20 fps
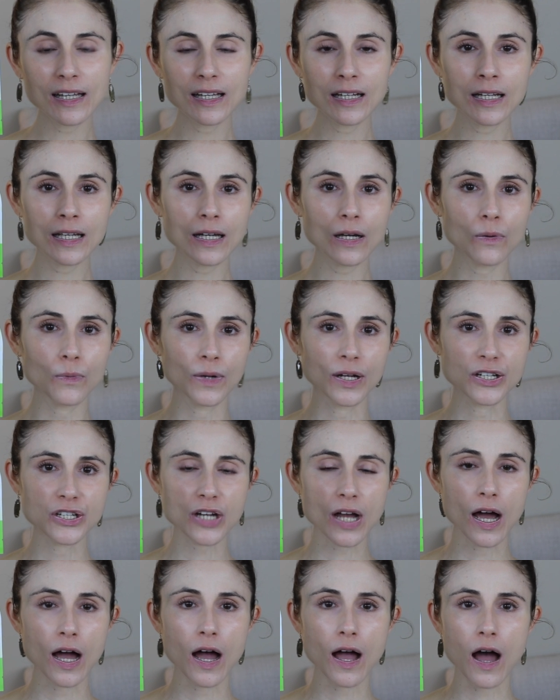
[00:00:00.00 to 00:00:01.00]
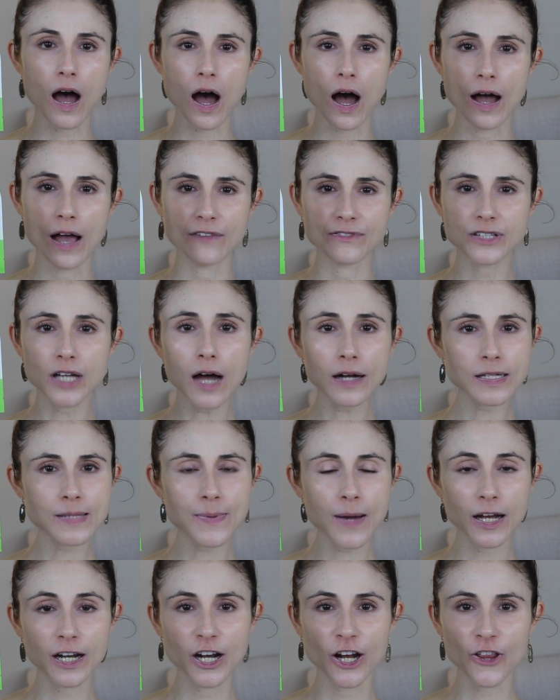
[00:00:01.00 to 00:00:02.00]
in it, which I've talked
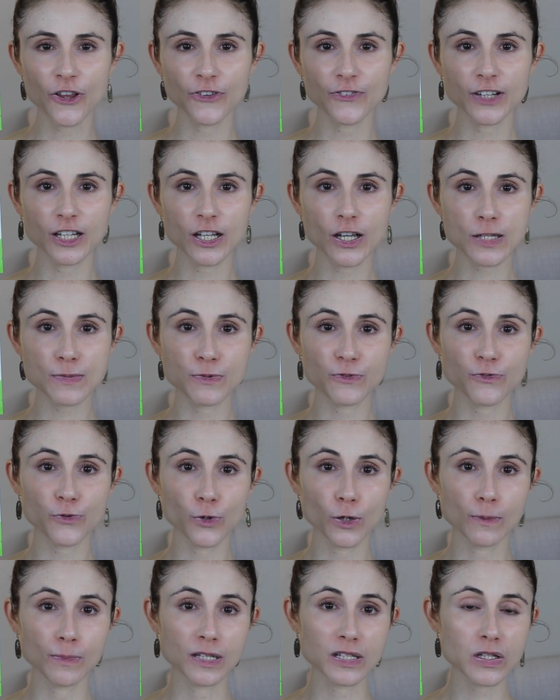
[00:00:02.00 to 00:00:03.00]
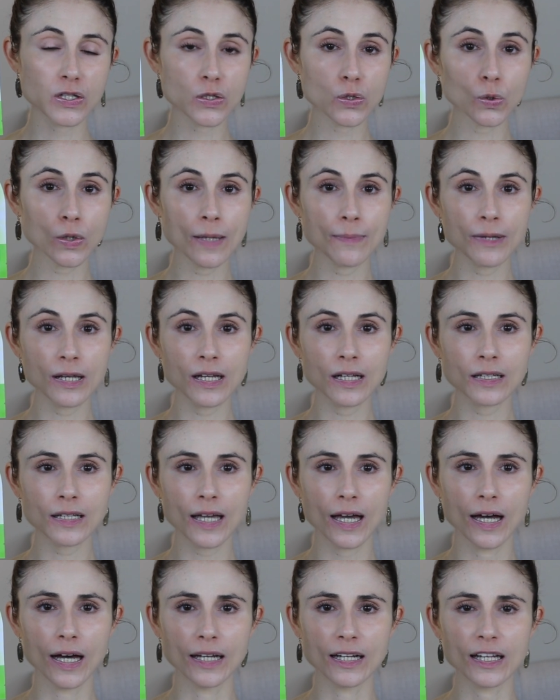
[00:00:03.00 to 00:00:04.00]
about in other videos before, but soybean
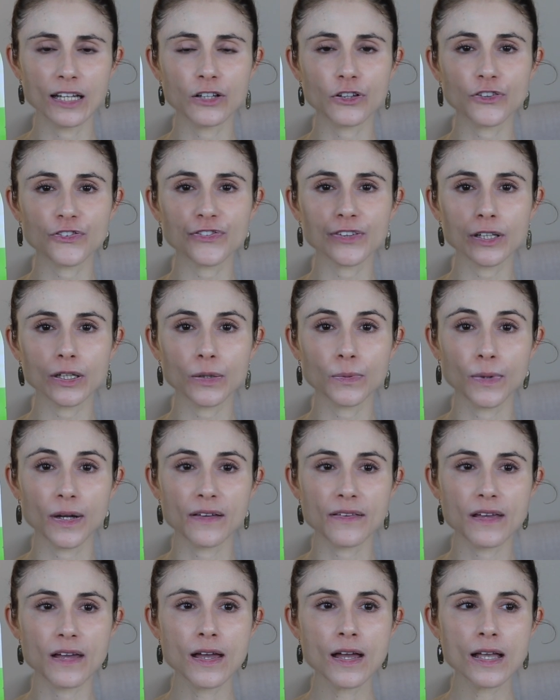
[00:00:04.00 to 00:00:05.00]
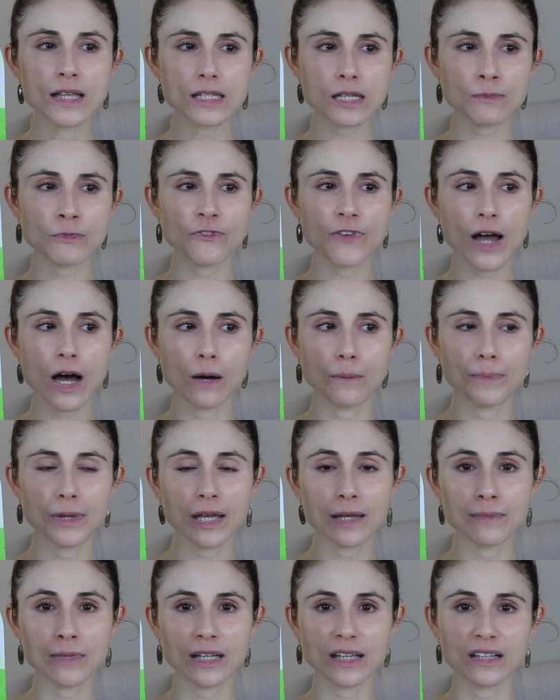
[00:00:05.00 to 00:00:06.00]
can interfere with some of how
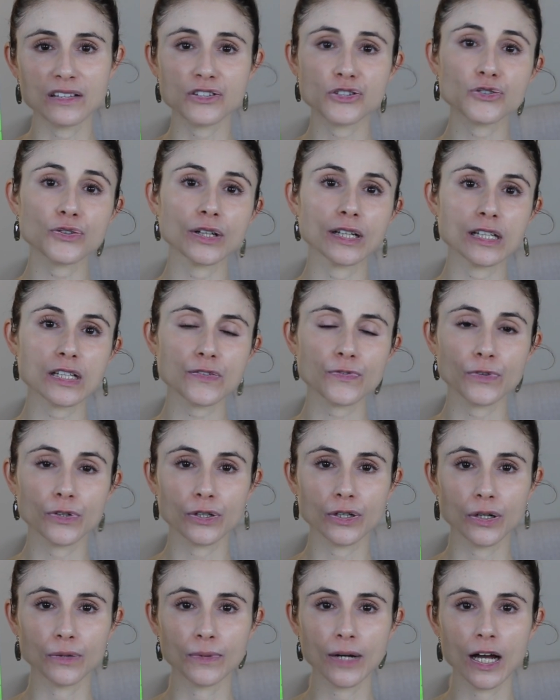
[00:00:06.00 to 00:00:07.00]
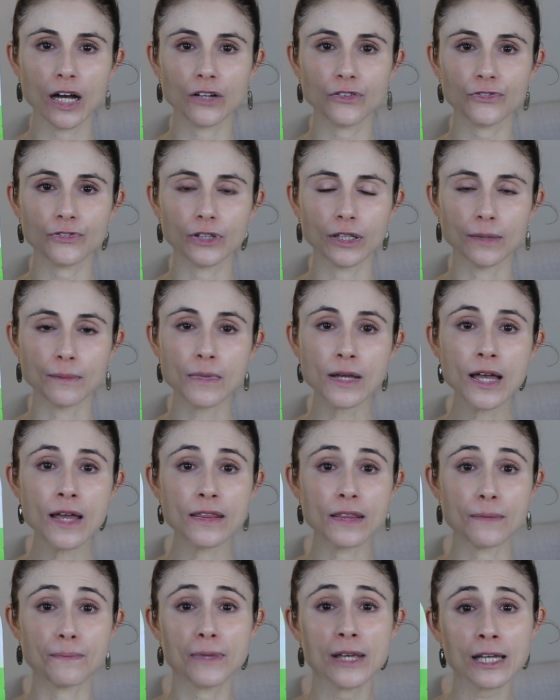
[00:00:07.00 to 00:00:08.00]
pigment gets transferred around from
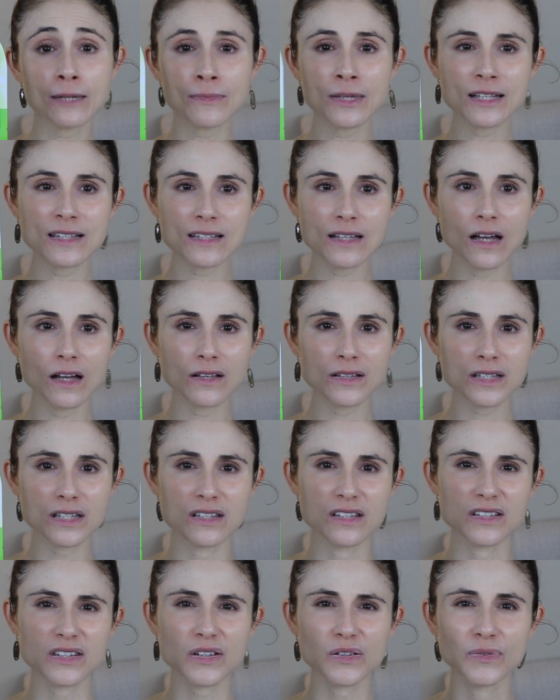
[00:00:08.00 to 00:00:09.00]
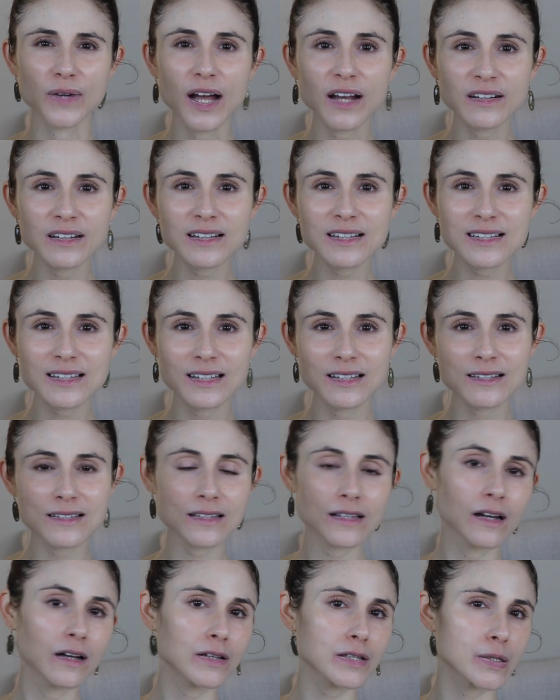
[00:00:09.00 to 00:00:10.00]
the pigment cells to the surrounding skin
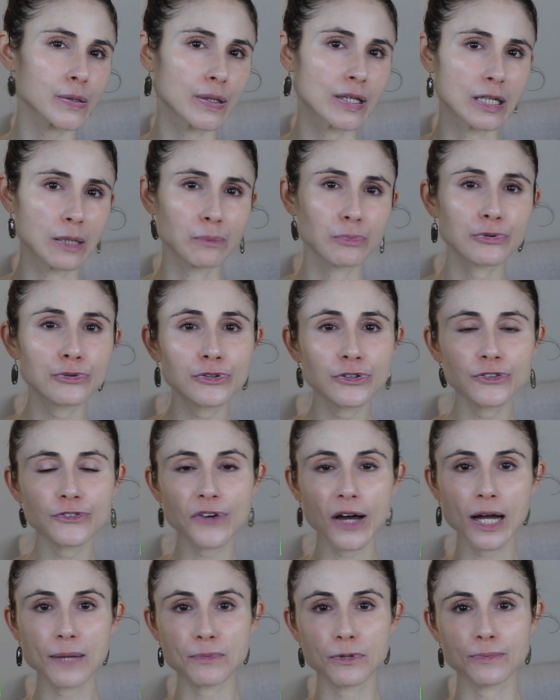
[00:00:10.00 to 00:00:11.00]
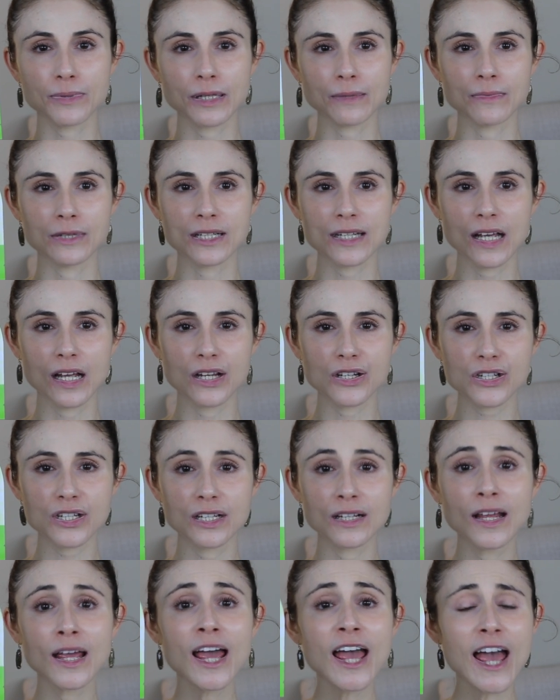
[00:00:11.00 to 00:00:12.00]
cells, so it can improve
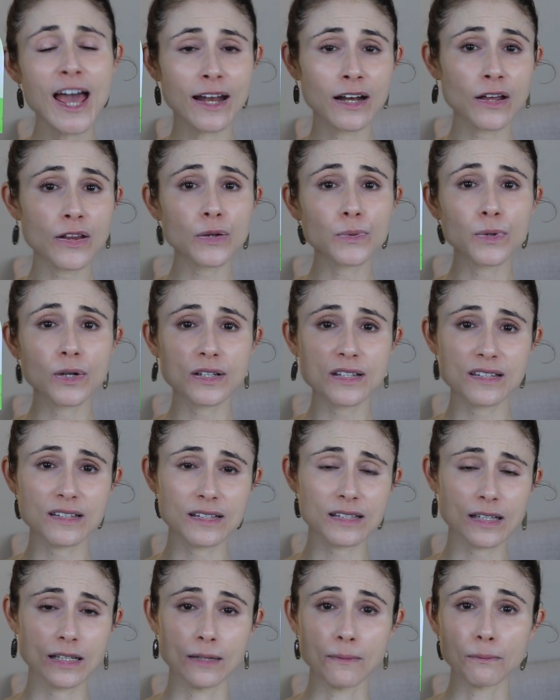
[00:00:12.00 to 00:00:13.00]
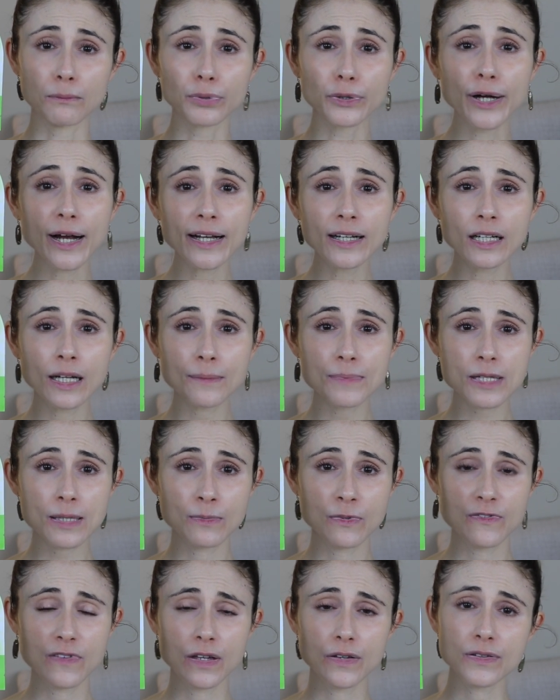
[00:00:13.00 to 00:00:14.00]
hyperpigmentation. In other words, this can brighten up
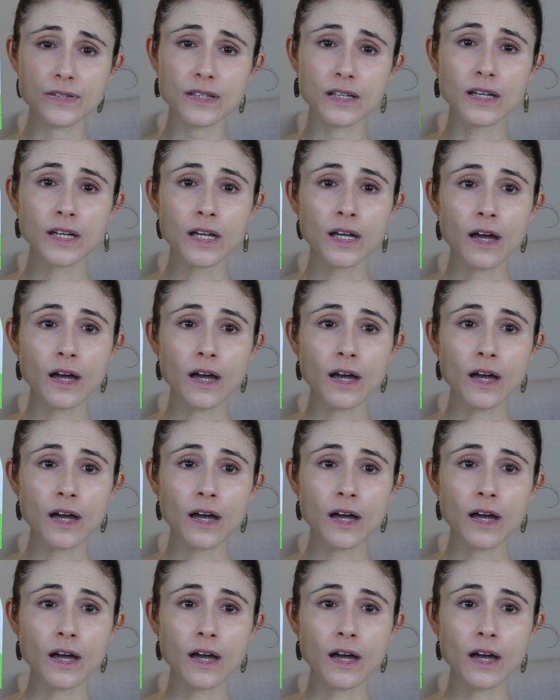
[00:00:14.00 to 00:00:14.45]
some of those